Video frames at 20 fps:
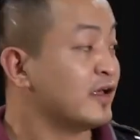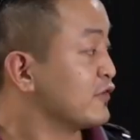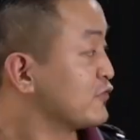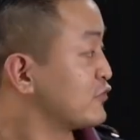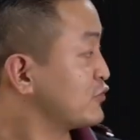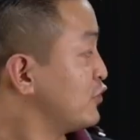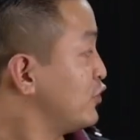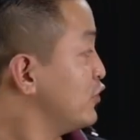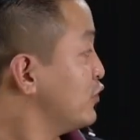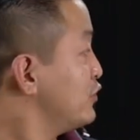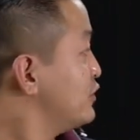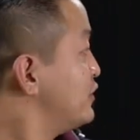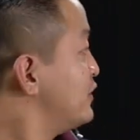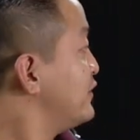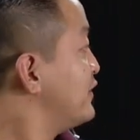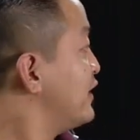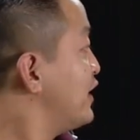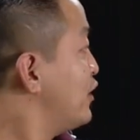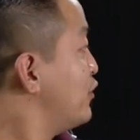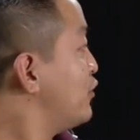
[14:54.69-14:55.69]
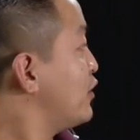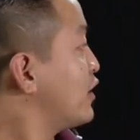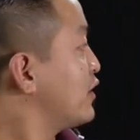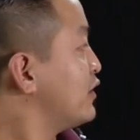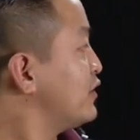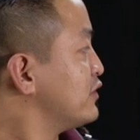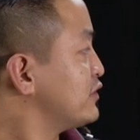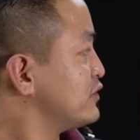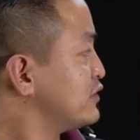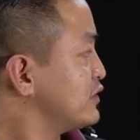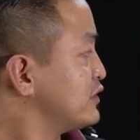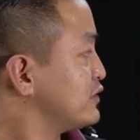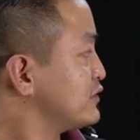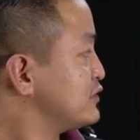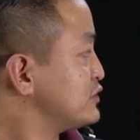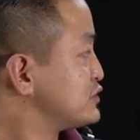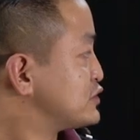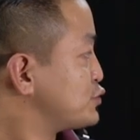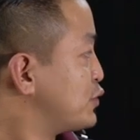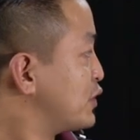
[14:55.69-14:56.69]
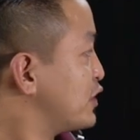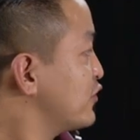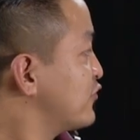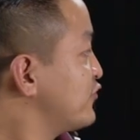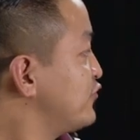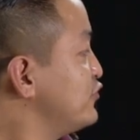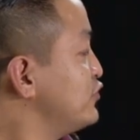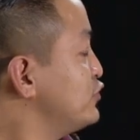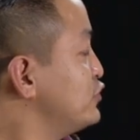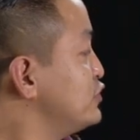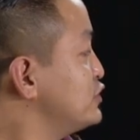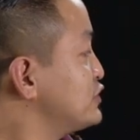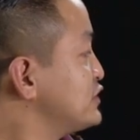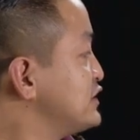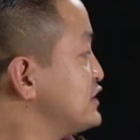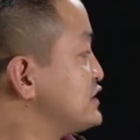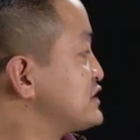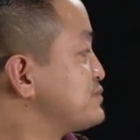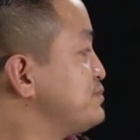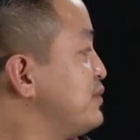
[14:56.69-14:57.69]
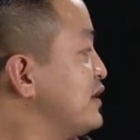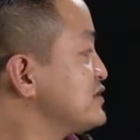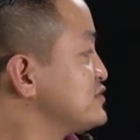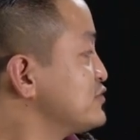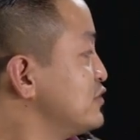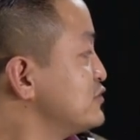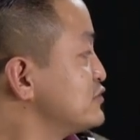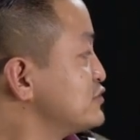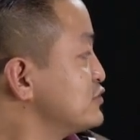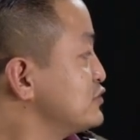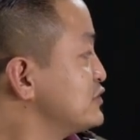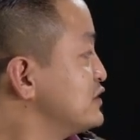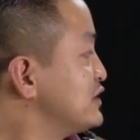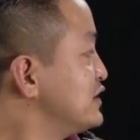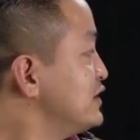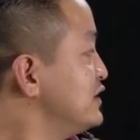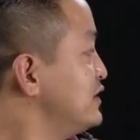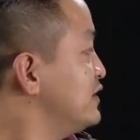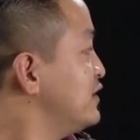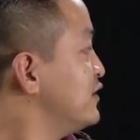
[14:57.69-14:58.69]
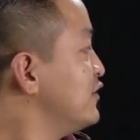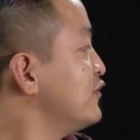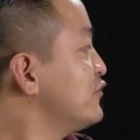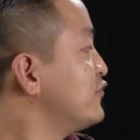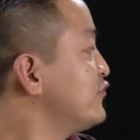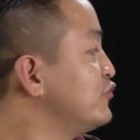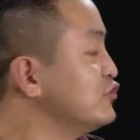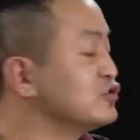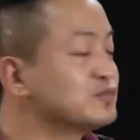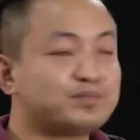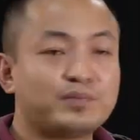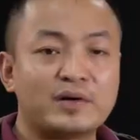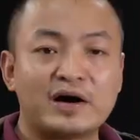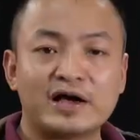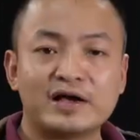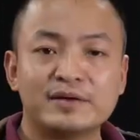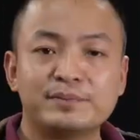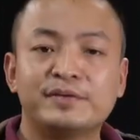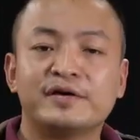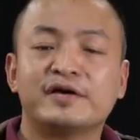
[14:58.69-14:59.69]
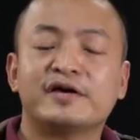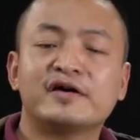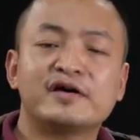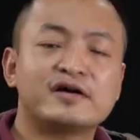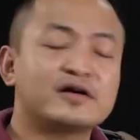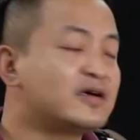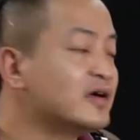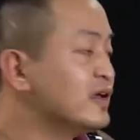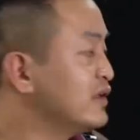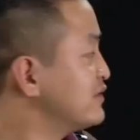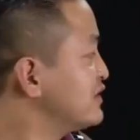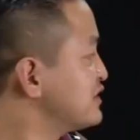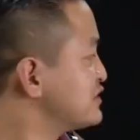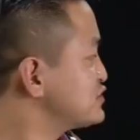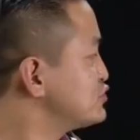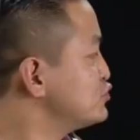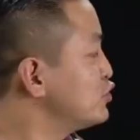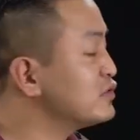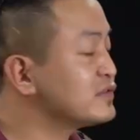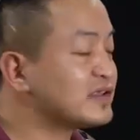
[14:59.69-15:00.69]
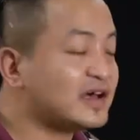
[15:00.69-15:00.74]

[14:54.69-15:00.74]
So now the swallowed food is passed on to the food pipe. Here, there's no